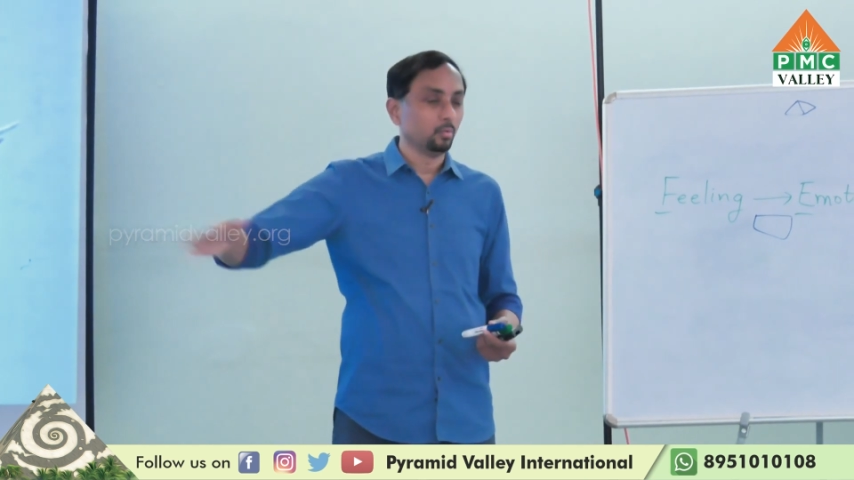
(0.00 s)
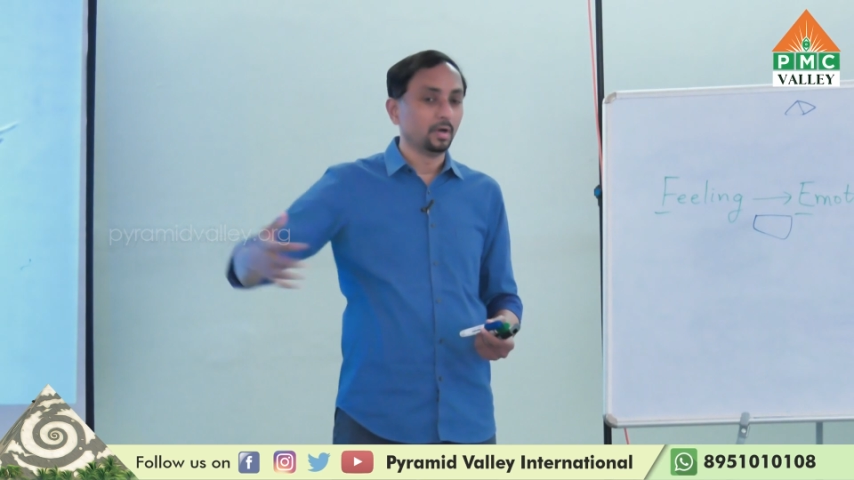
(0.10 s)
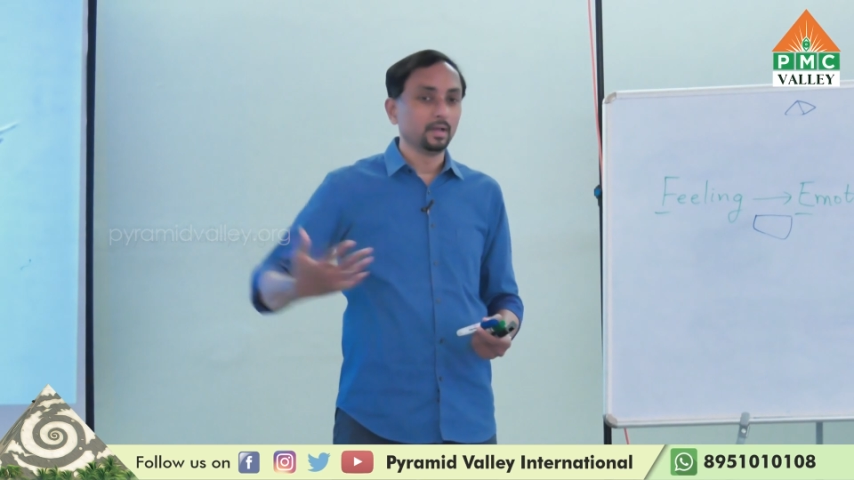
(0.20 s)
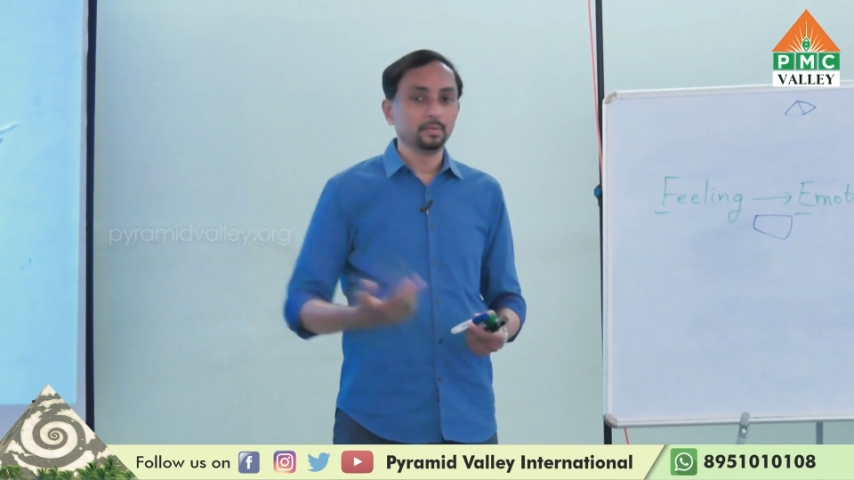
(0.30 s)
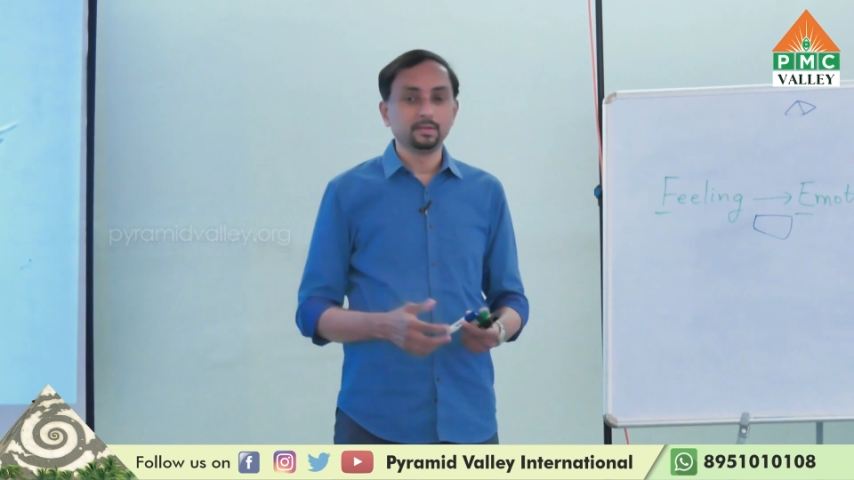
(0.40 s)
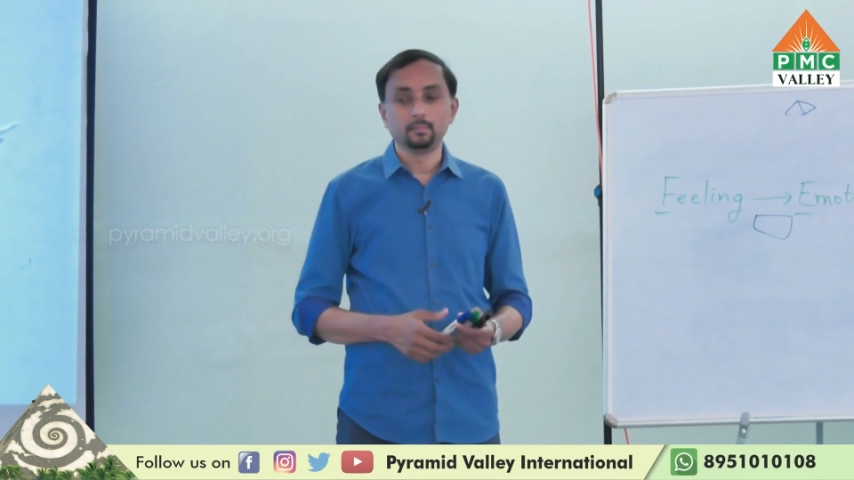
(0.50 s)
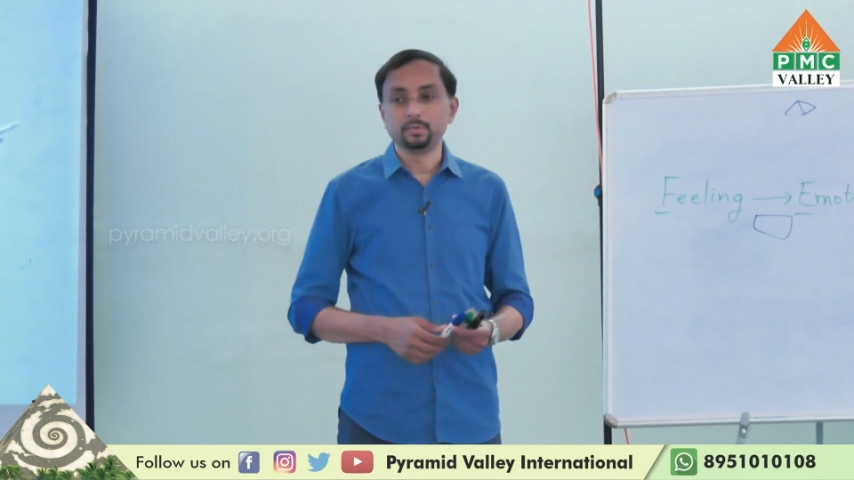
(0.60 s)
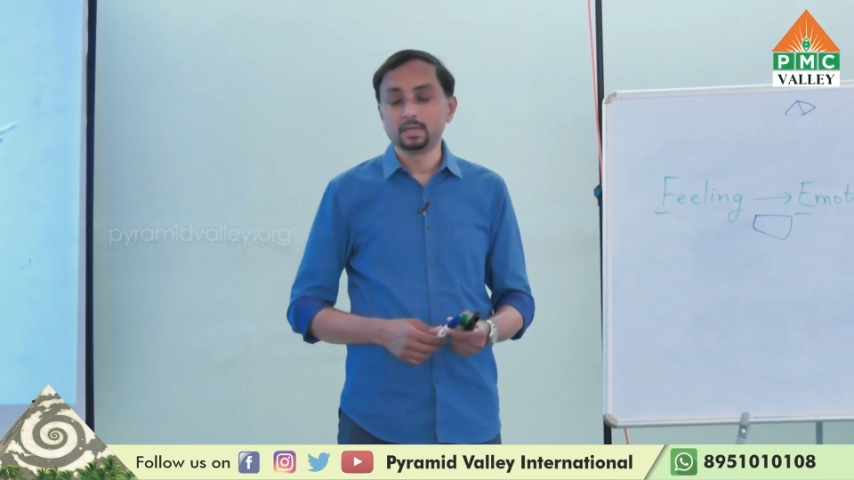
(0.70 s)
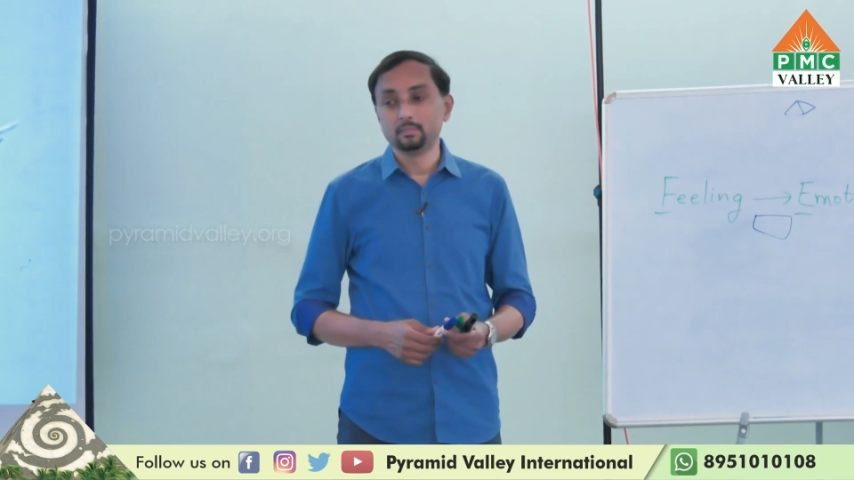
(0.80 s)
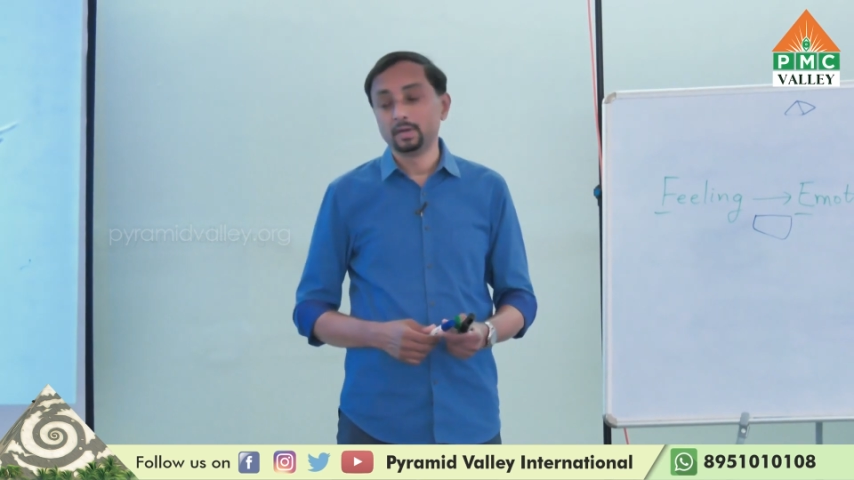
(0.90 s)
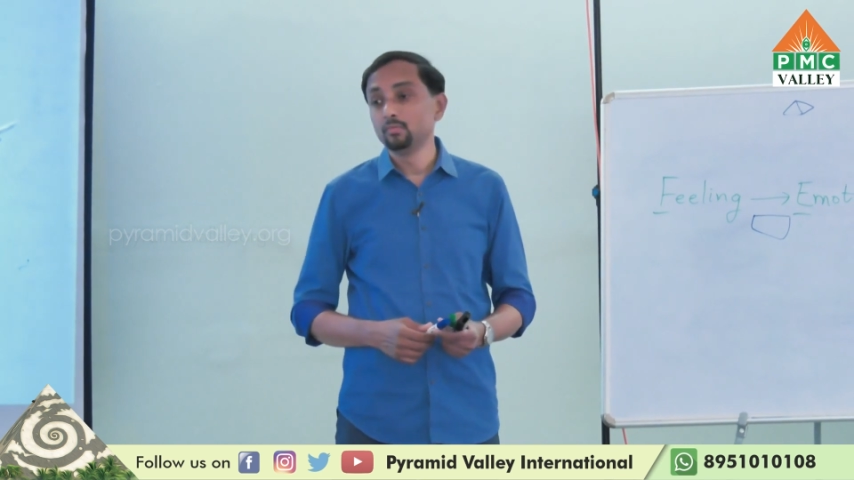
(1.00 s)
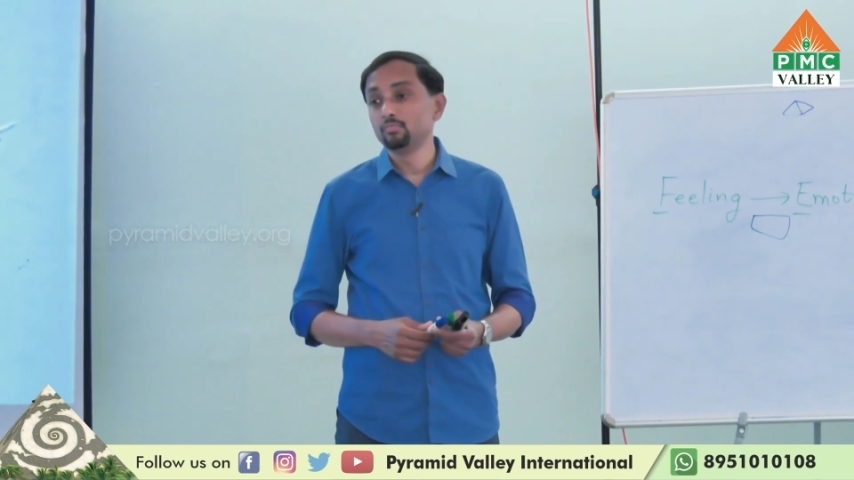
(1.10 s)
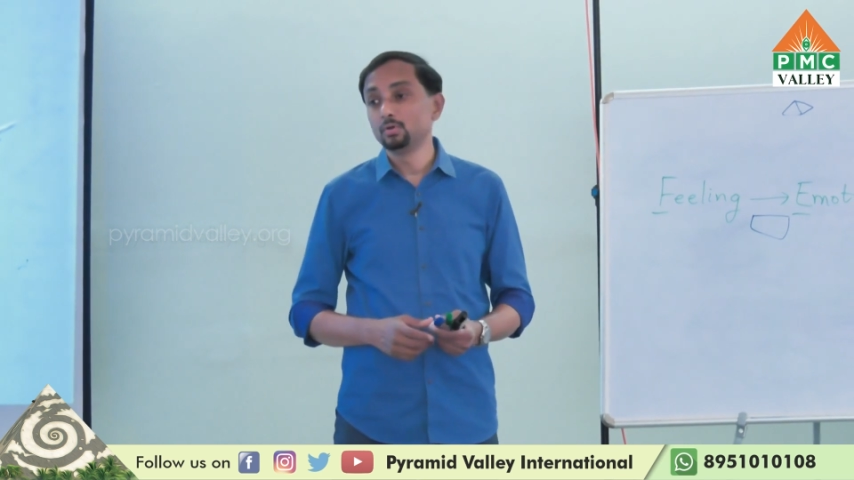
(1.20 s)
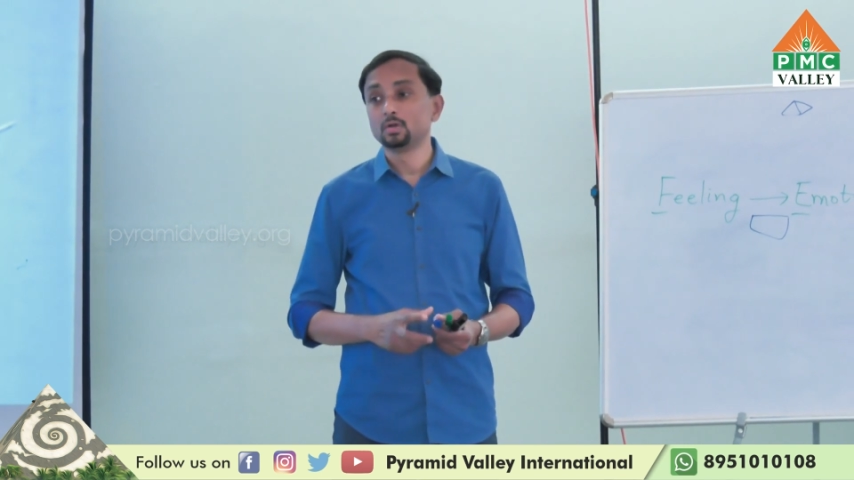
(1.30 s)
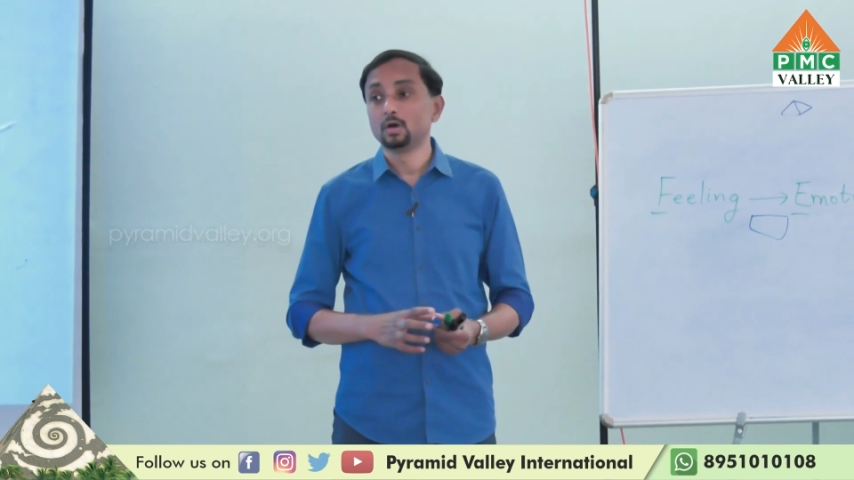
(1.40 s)
What happens typically?
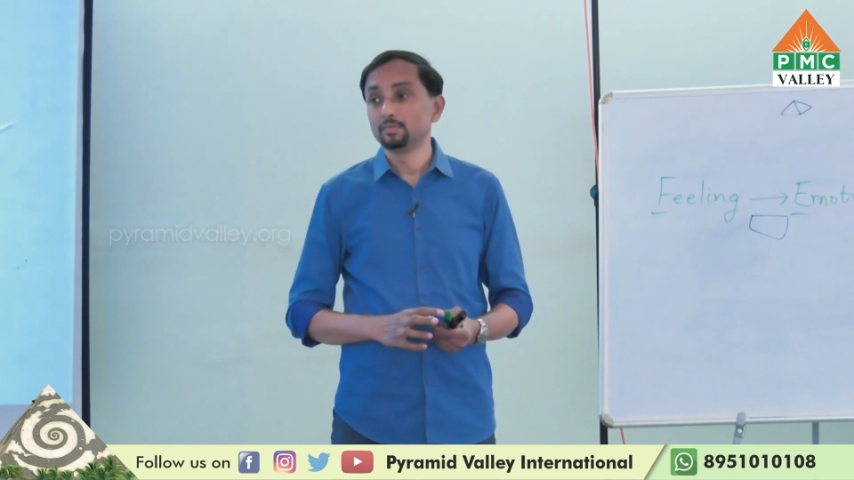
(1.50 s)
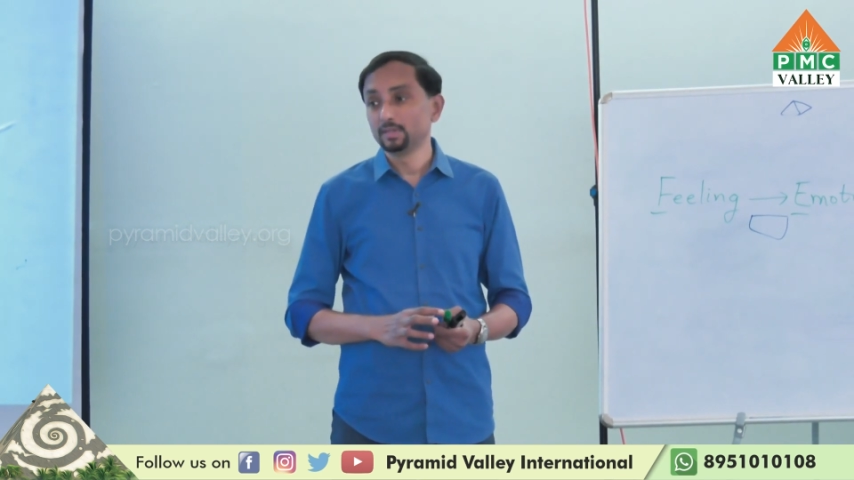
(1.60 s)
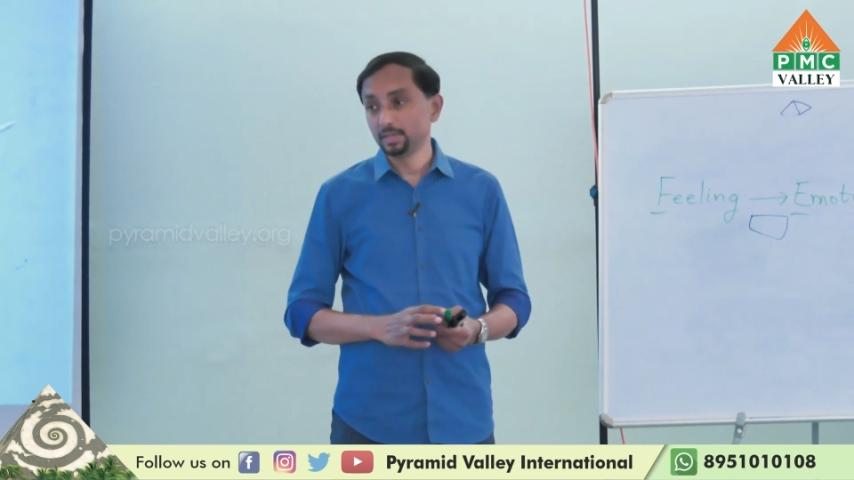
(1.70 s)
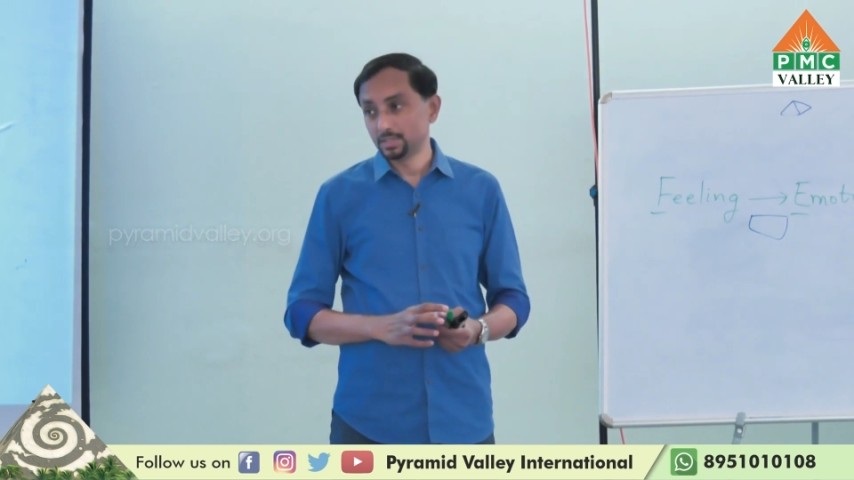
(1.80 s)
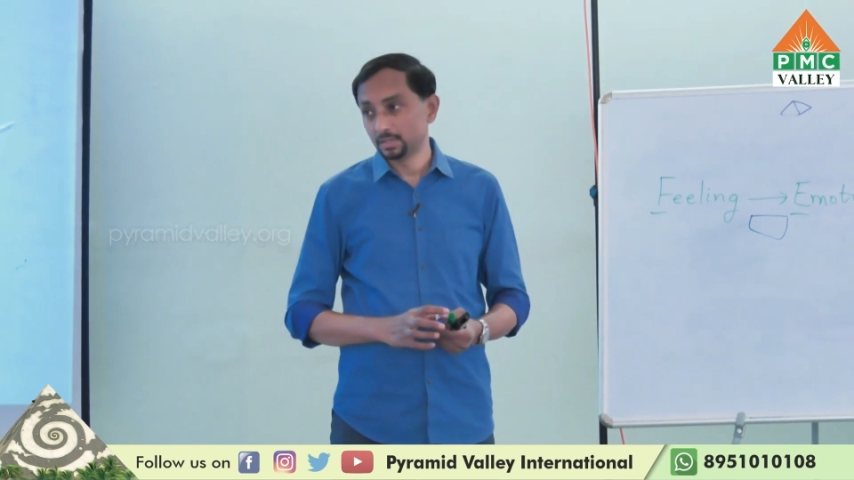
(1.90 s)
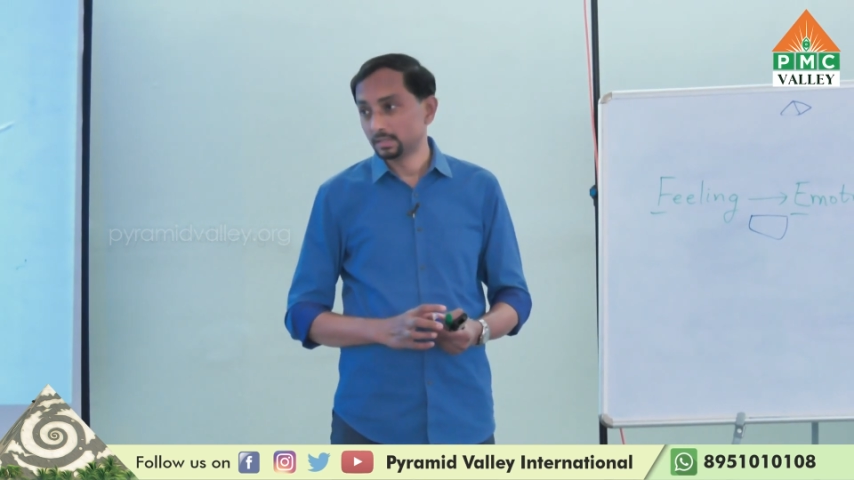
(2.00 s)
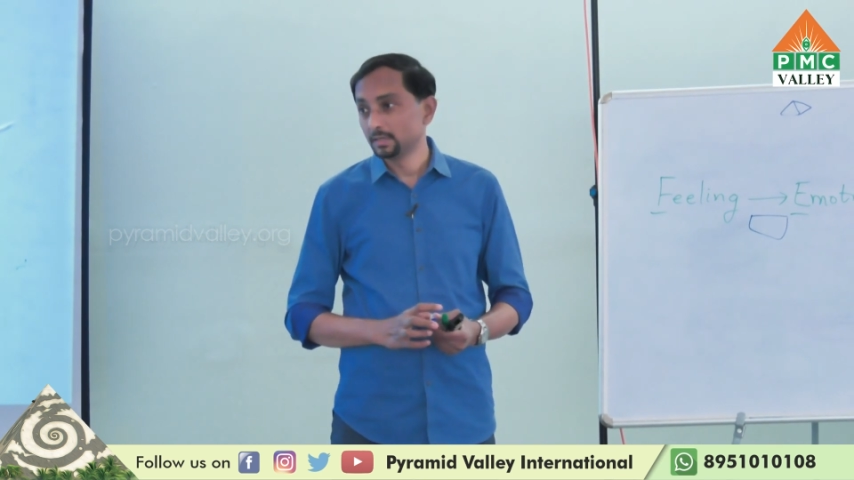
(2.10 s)
Mindful conversation,